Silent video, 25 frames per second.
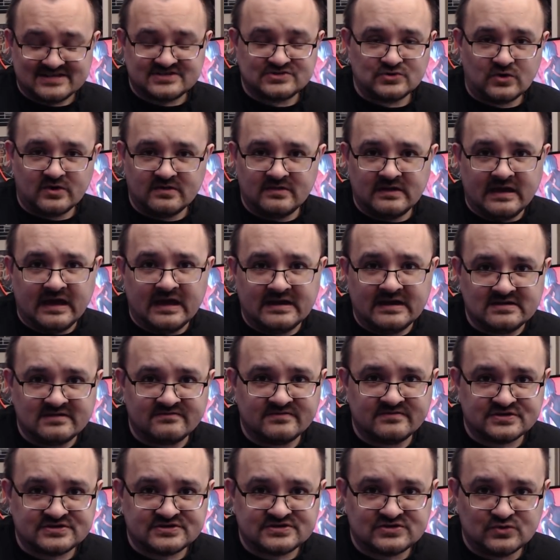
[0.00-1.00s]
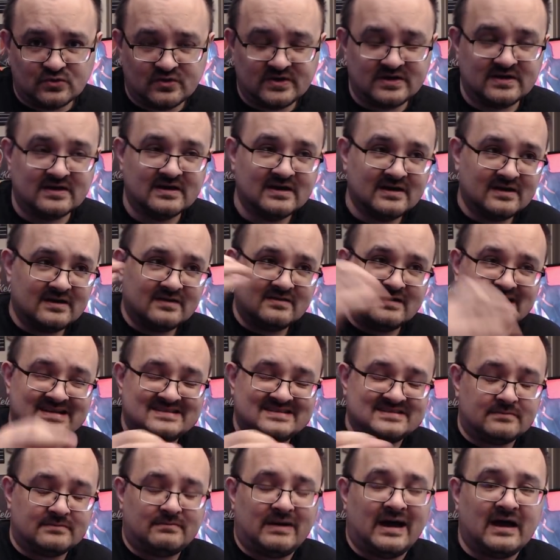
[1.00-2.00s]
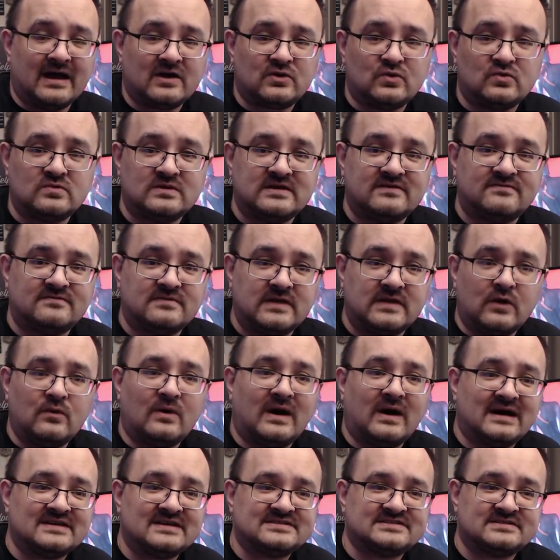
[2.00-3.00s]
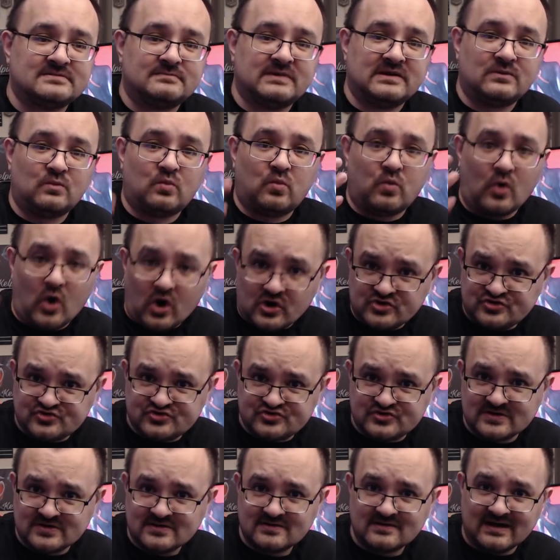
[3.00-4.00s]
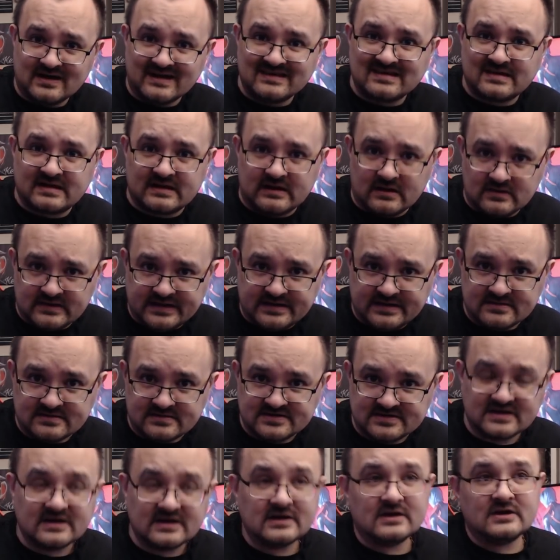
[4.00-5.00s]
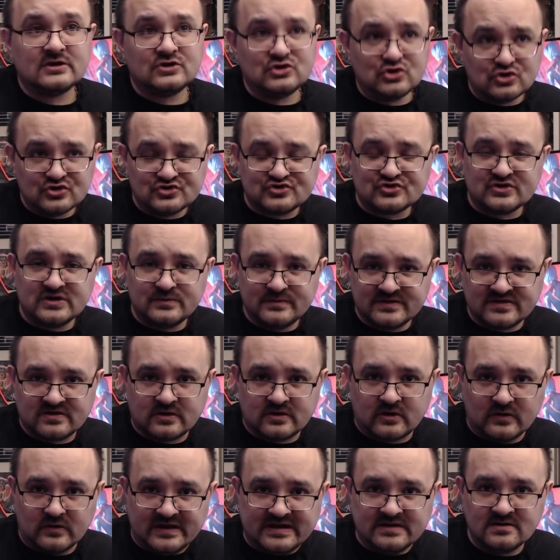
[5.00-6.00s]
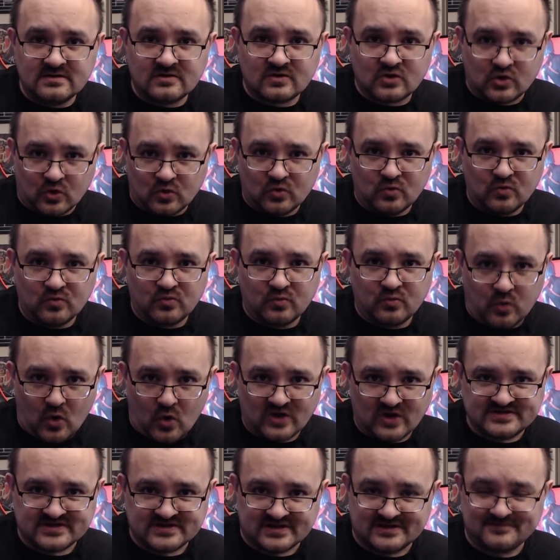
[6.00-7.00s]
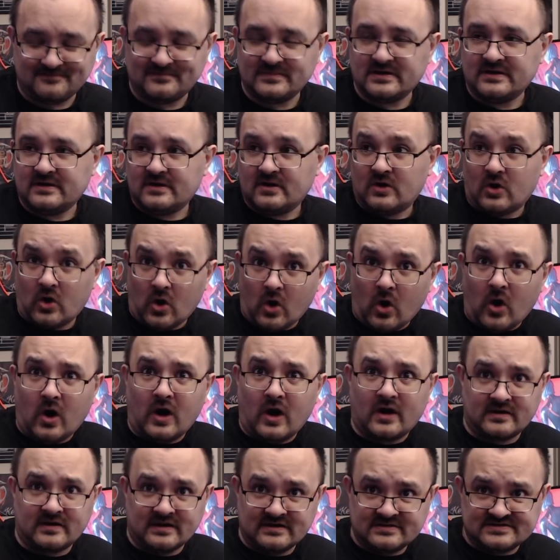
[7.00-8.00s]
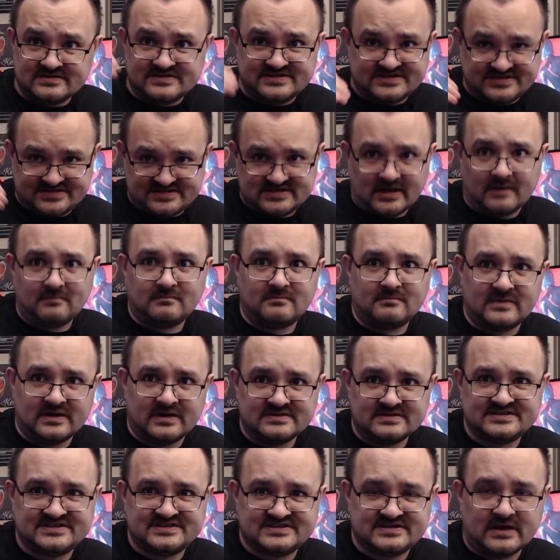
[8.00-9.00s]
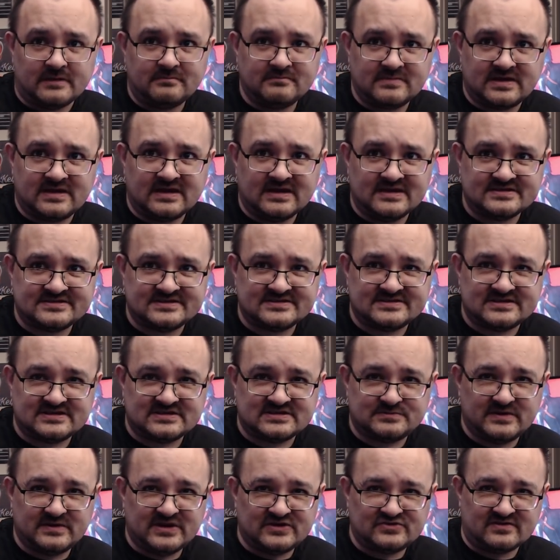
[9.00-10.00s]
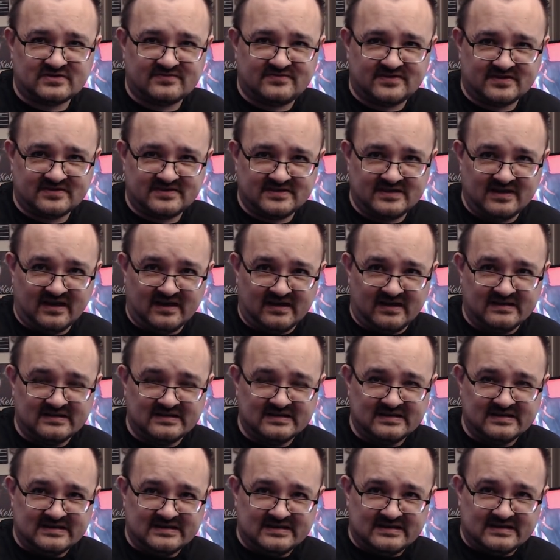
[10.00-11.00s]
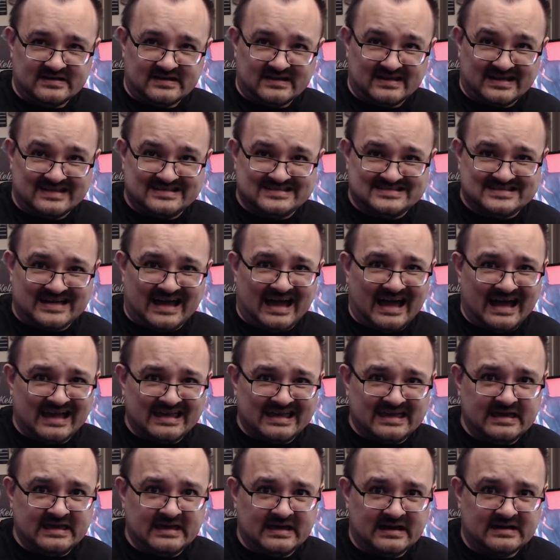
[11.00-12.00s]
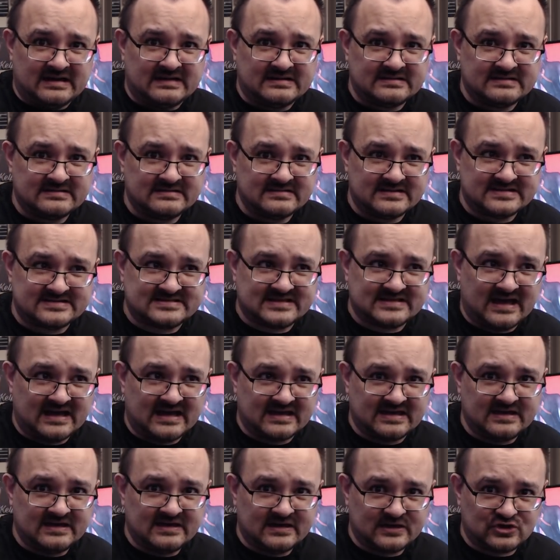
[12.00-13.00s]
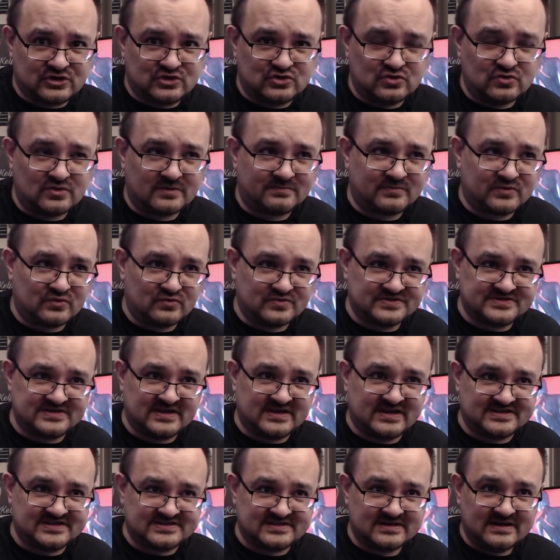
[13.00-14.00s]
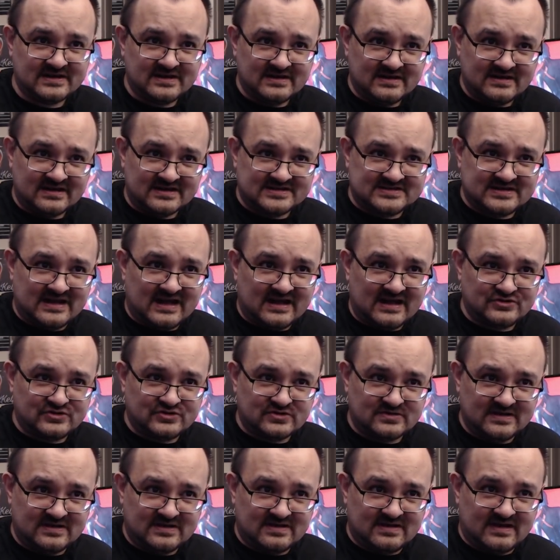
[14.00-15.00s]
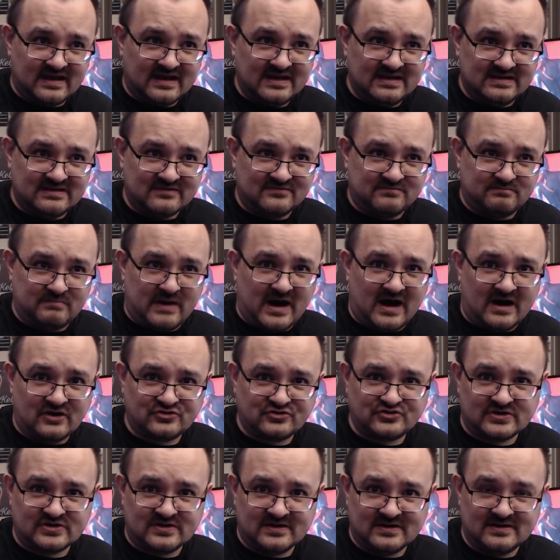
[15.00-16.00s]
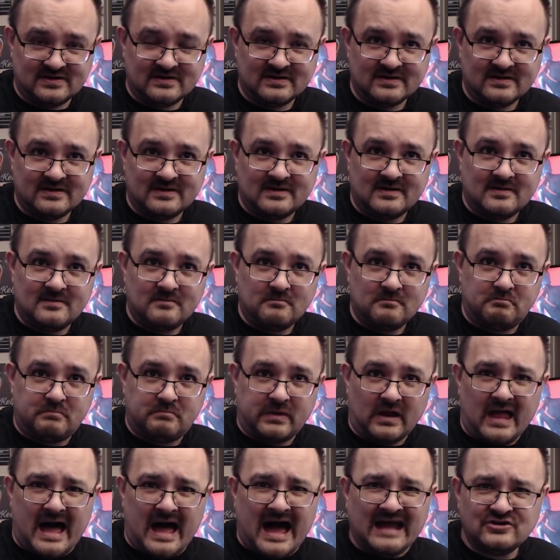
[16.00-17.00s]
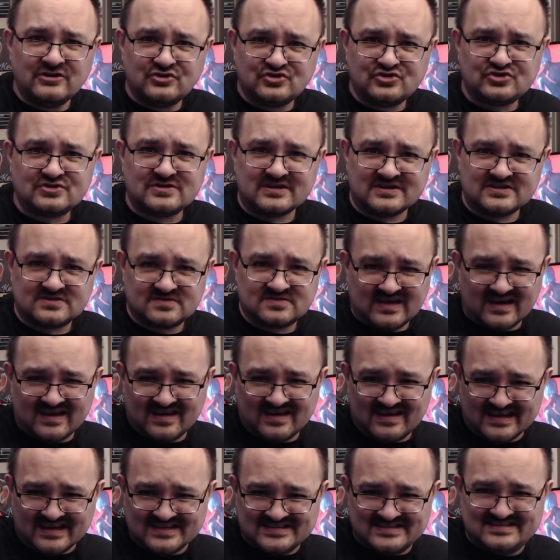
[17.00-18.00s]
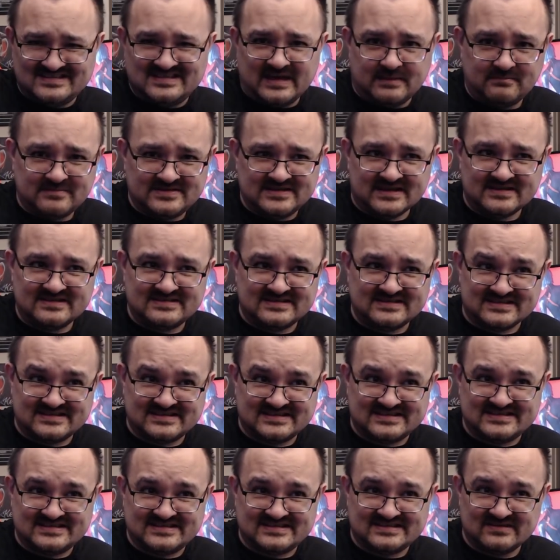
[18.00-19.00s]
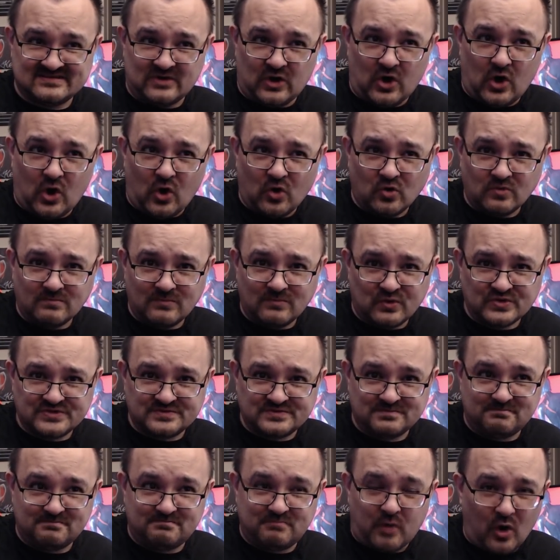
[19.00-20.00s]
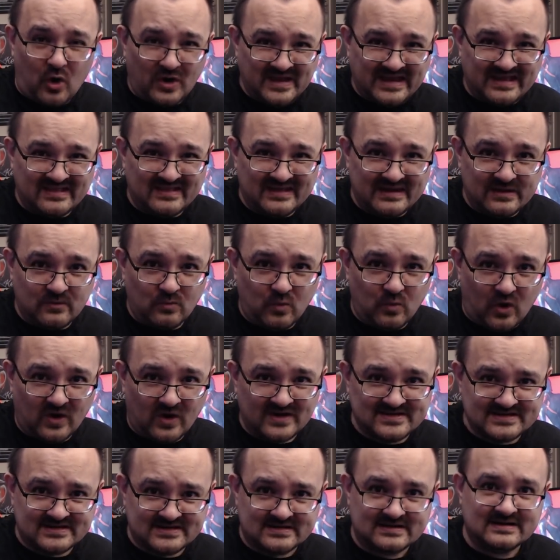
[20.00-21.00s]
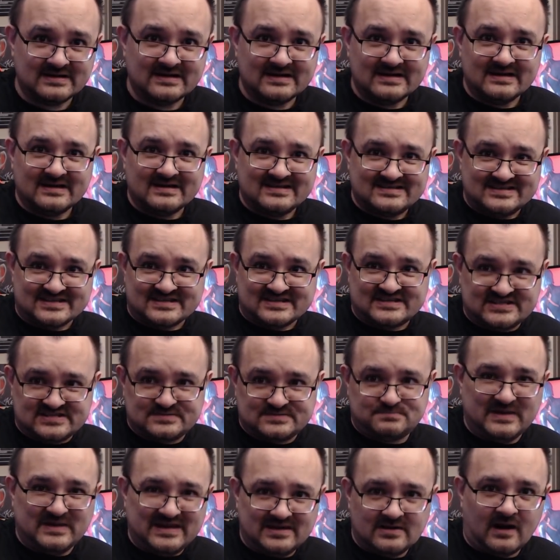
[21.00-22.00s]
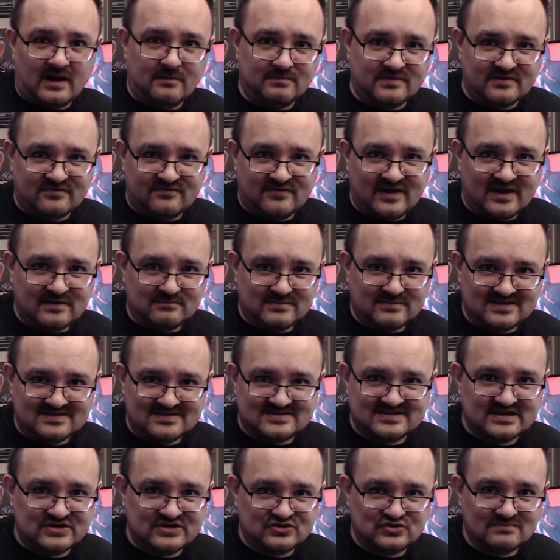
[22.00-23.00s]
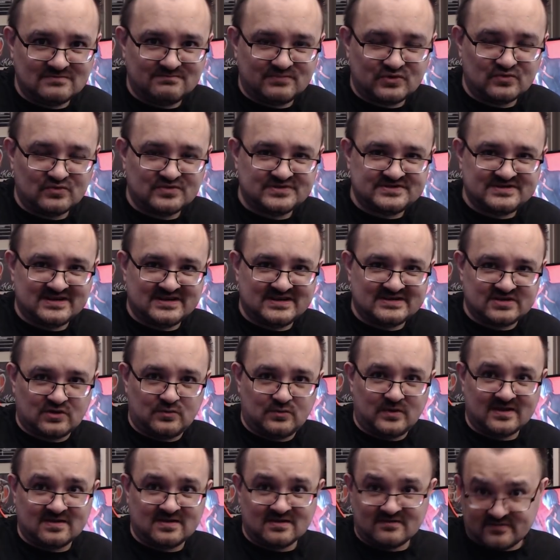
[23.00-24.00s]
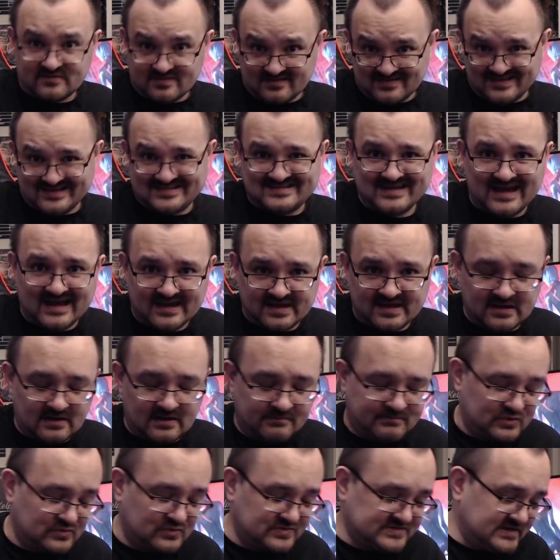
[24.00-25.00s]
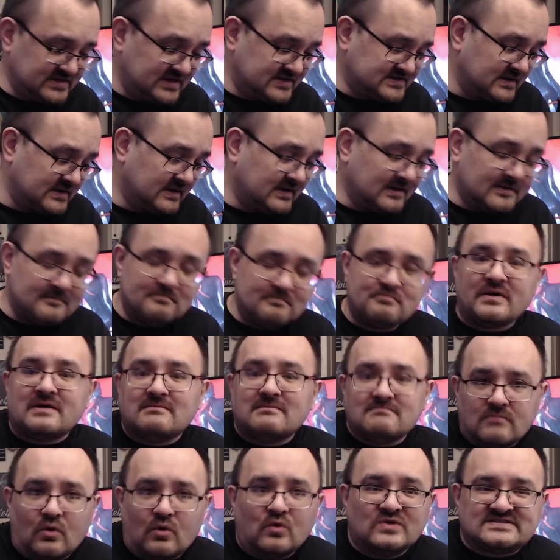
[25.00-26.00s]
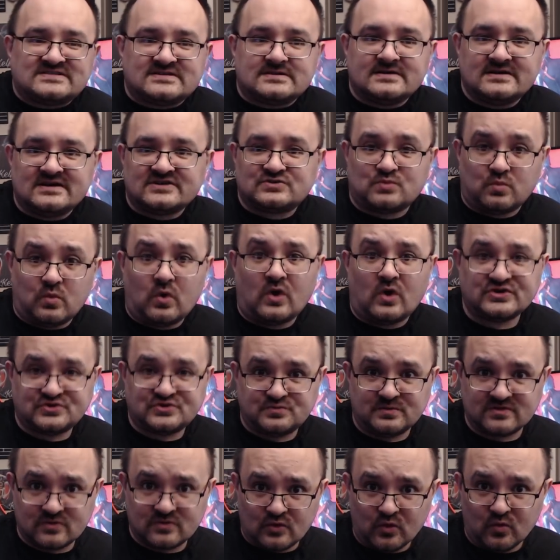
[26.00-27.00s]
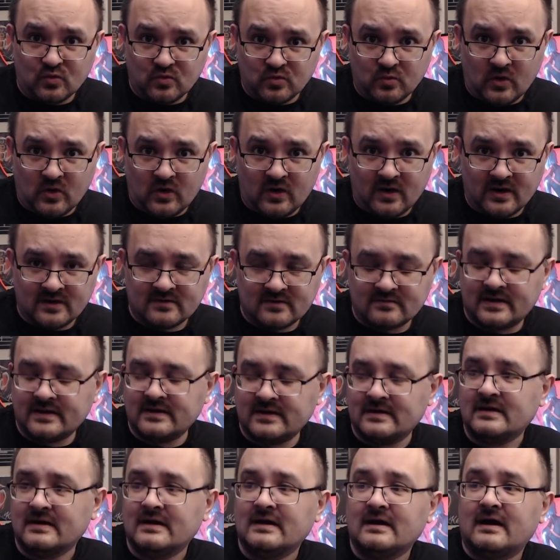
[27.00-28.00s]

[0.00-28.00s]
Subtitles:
not the end of the story. That tobacco leaf now has to be washed and cleaned, usually with clean cold water, or in some cases, especially for the Latakia cure process, it's actually kind of partially blanched, it gets dipped into almost boiling water to speed up the fermentation process quicker for the Latakia process, but mostly it's washed with cold water, right?